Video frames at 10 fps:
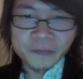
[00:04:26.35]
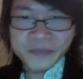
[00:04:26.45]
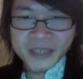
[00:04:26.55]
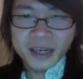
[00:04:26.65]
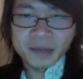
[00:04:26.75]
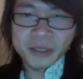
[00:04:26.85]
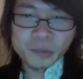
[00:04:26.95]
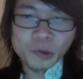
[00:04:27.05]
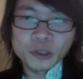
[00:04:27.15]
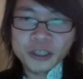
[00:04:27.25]
Mm. But the
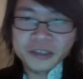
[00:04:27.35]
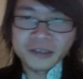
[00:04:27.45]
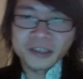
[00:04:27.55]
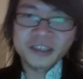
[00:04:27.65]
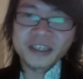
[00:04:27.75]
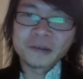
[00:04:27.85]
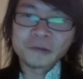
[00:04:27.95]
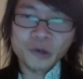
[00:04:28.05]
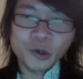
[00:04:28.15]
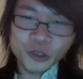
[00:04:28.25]
projection
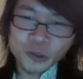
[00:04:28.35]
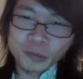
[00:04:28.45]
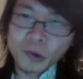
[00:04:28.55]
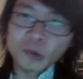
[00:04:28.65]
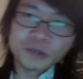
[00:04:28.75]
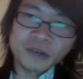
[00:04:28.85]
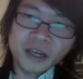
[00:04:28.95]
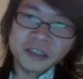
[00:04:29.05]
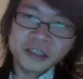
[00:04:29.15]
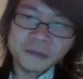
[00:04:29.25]
itself also
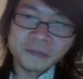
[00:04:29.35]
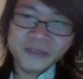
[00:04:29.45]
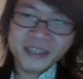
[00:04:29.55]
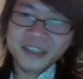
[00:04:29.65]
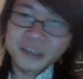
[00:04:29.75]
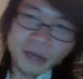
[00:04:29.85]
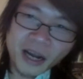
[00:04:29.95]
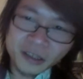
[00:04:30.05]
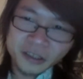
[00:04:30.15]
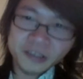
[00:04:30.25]
modifies the
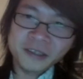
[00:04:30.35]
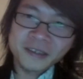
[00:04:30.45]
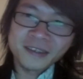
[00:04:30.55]
past.